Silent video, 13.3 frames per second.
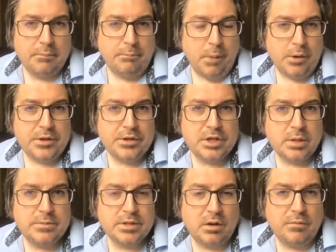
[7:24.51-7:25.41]
both in
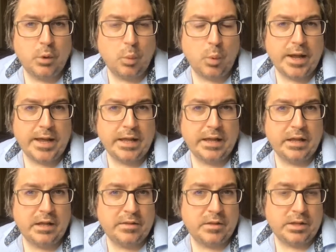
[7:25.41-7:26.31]
terms of the way,
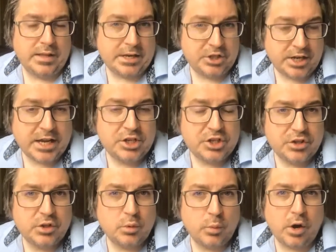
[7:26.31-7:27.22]
the education
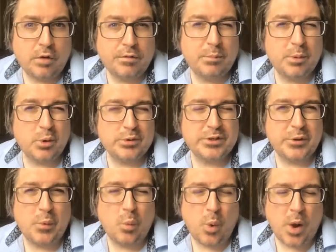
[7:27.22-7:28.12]
that we offer, but also
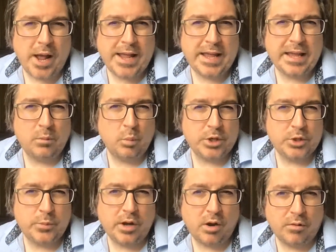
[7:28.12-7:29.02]
the way in which
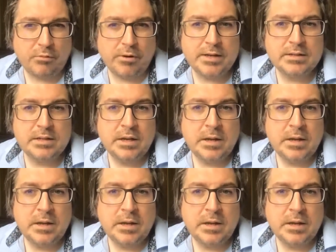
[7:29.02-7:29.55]
we offer it.